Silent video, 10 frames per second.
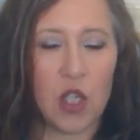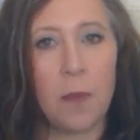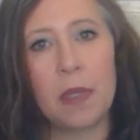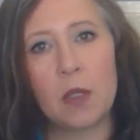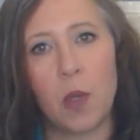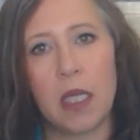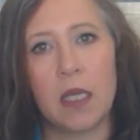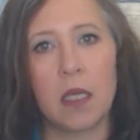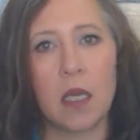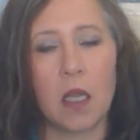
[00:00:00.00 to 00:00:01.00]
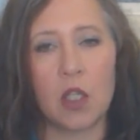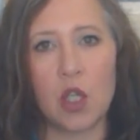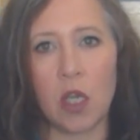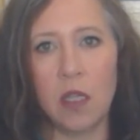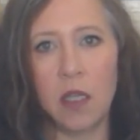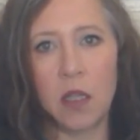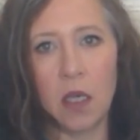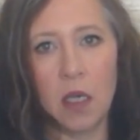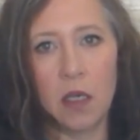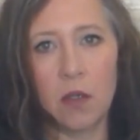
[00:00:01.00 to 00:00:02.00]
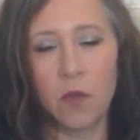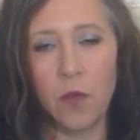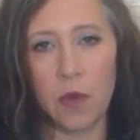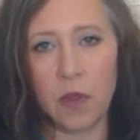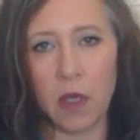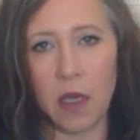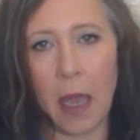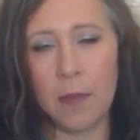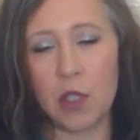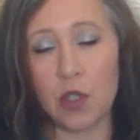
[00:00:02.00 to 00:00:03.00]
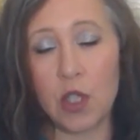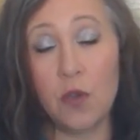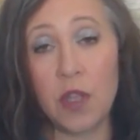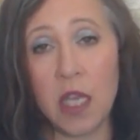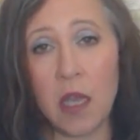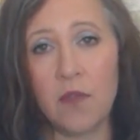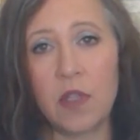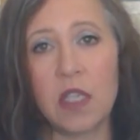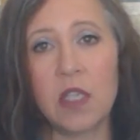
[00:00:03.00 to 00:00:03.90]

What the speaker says: And between juggling the amateur sleuthing of the